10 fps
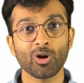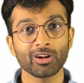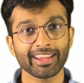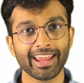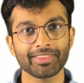
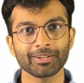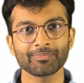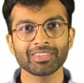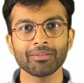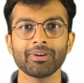altogether
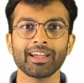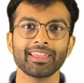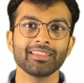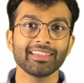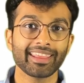
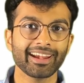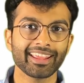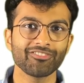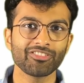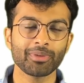by
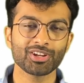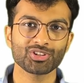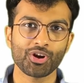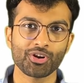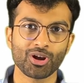getting
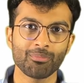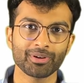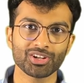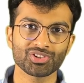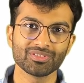information on your
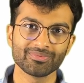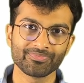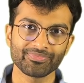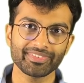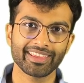competition,
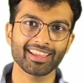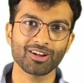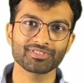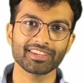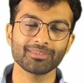thinking
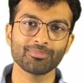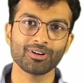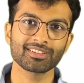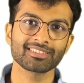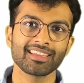outside the
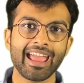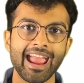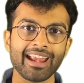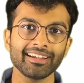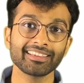box,
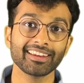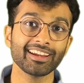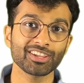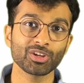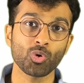and
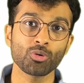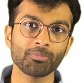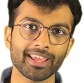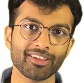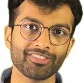creating your own
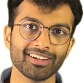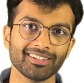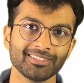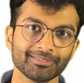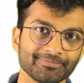playing field.
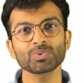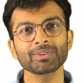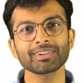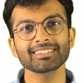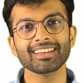Most
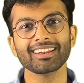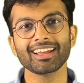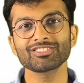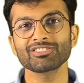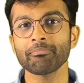victories
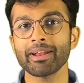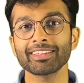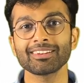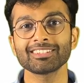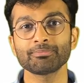arise from
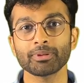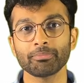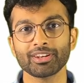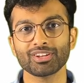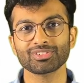meticulous
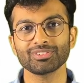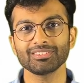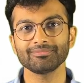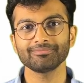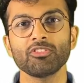preparation.
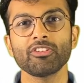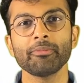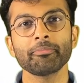If you're well